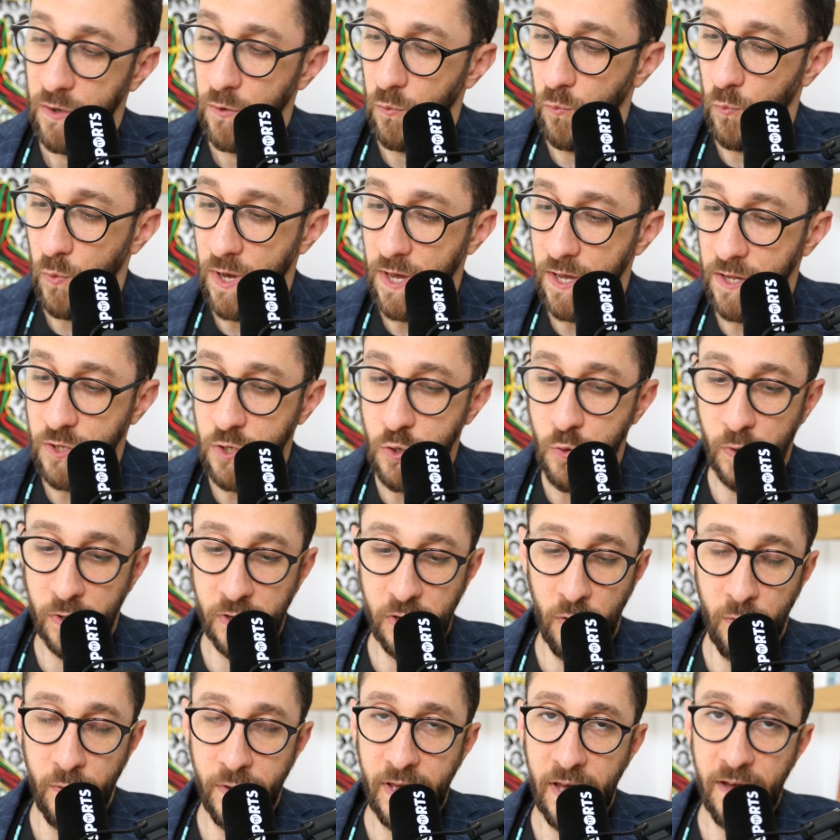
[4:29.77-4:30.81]
when you're
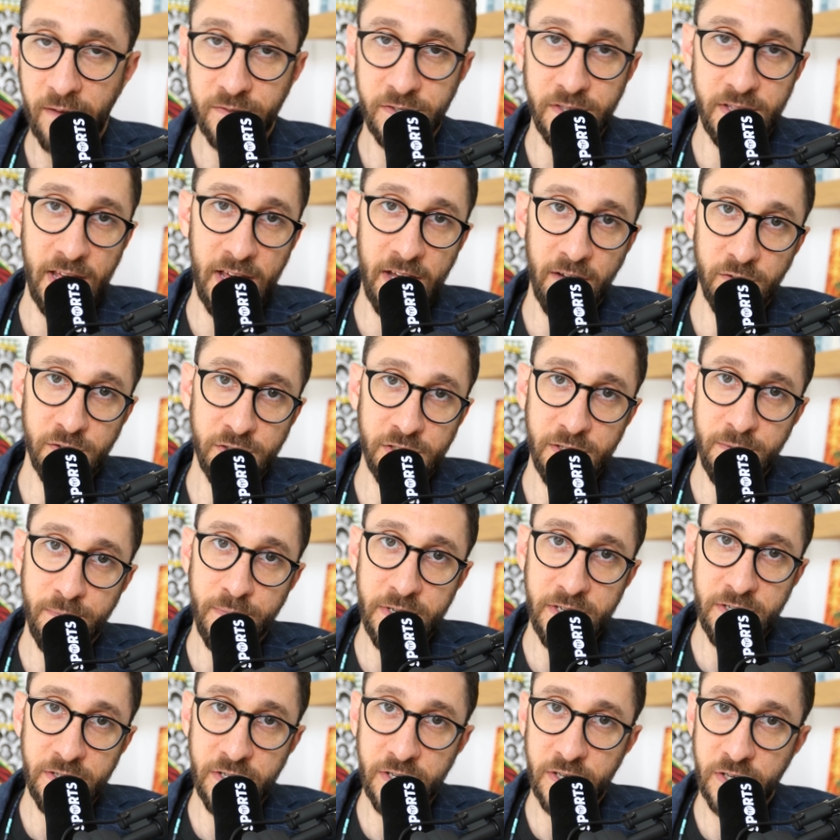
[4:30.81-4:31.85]
going after the L G
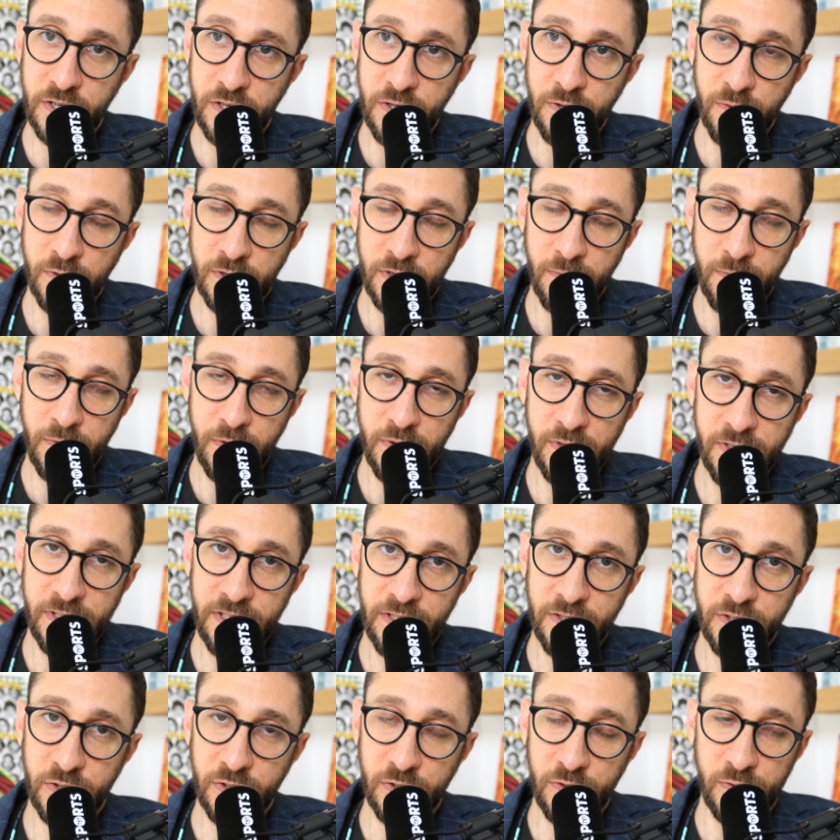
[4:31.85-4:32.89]
B T Q
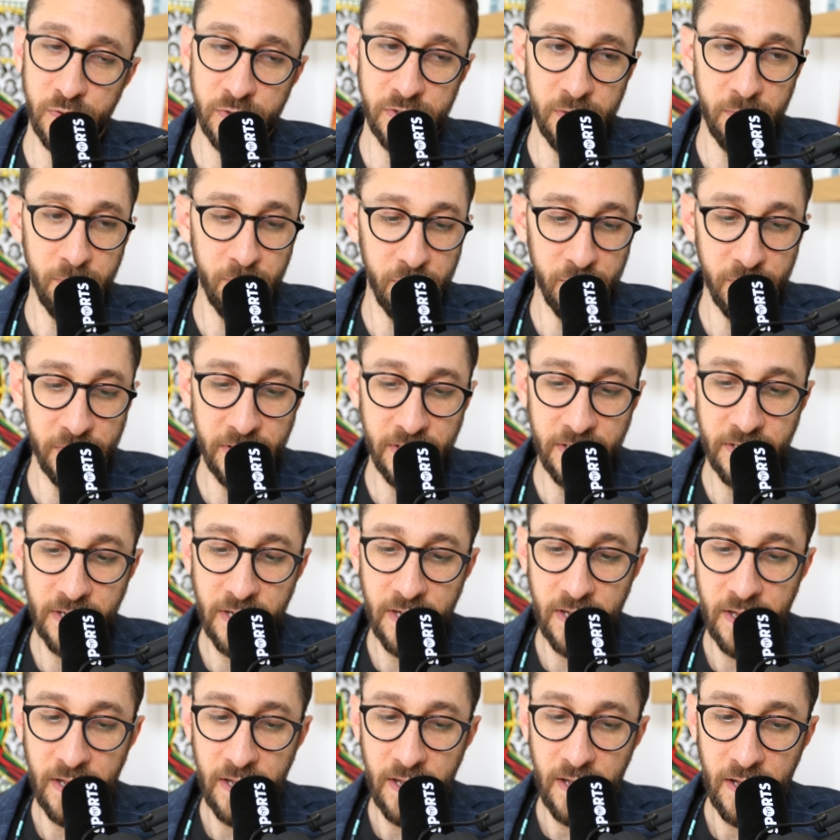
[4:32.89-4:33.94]
community, so you simply
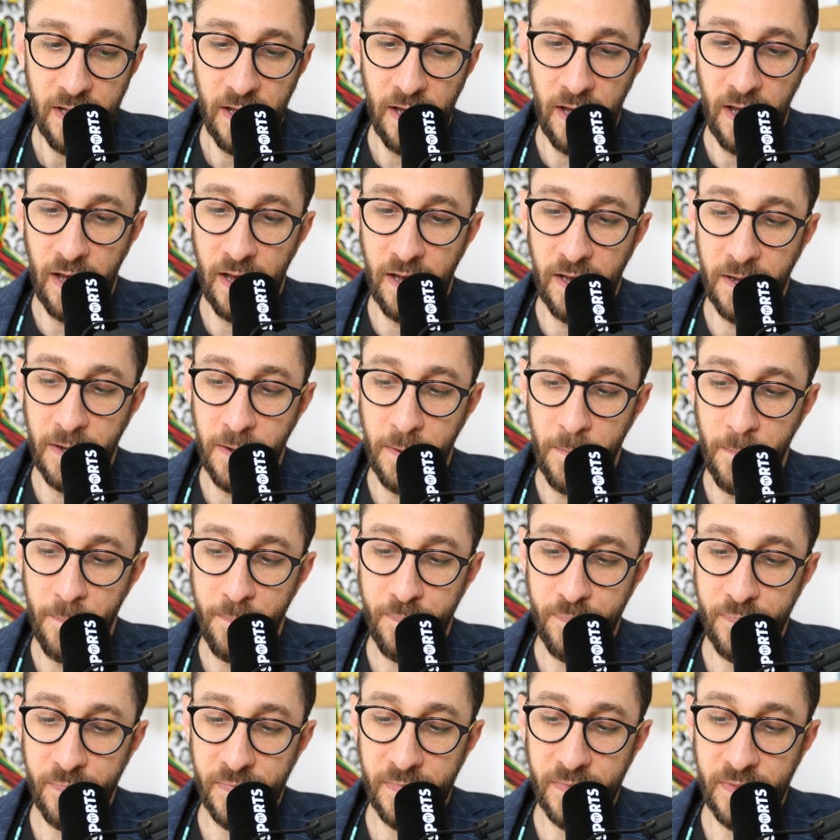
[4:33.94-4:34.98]
uh,
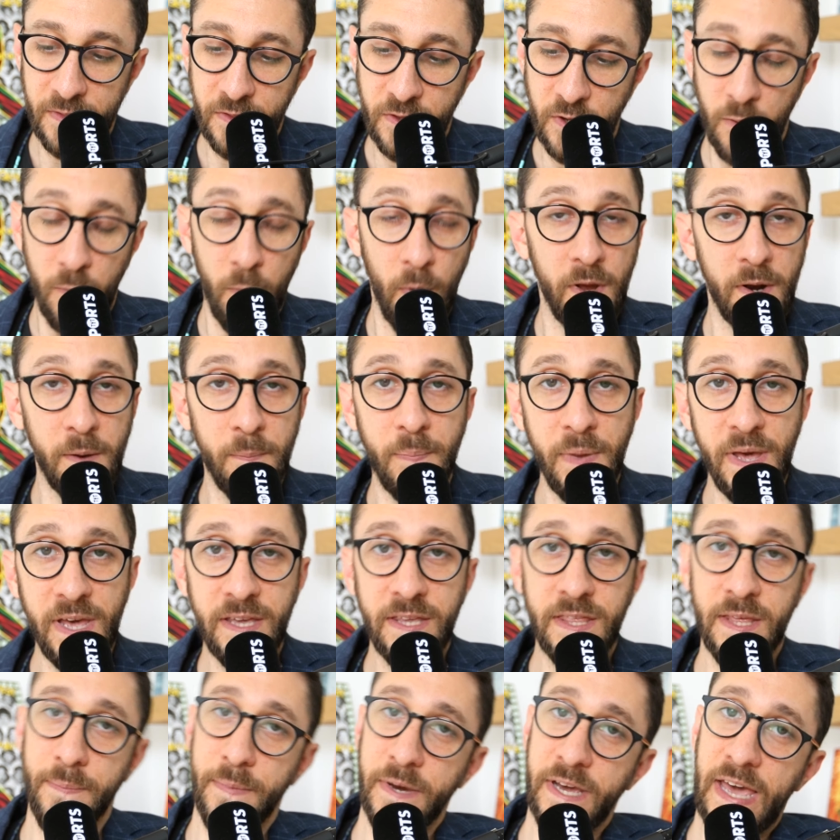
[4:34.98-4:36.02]
don't want to
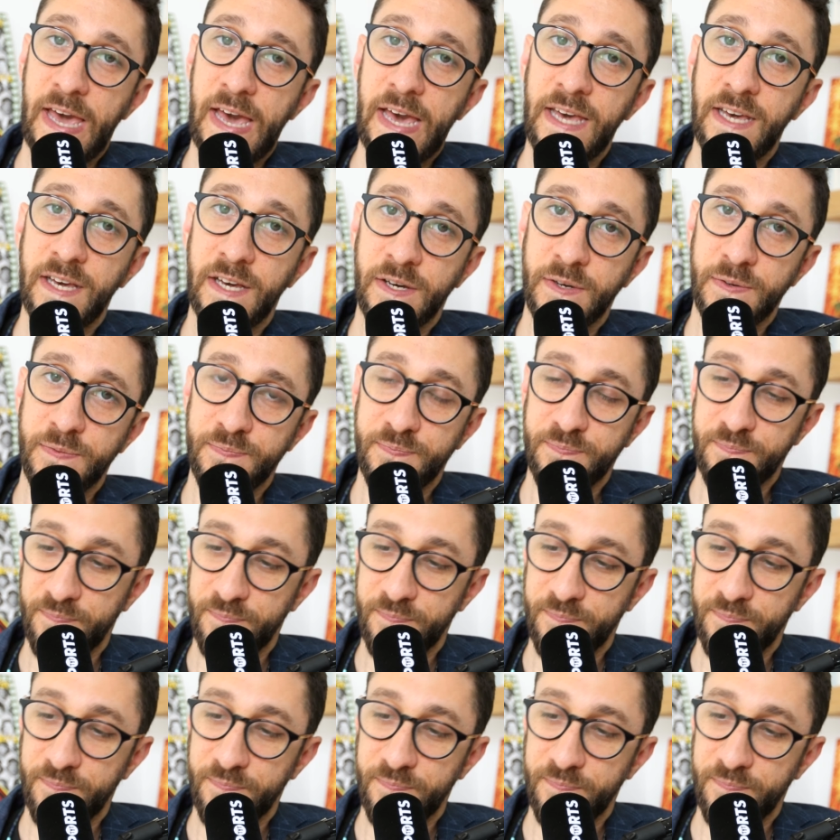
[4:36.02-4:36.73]
bake them a cake,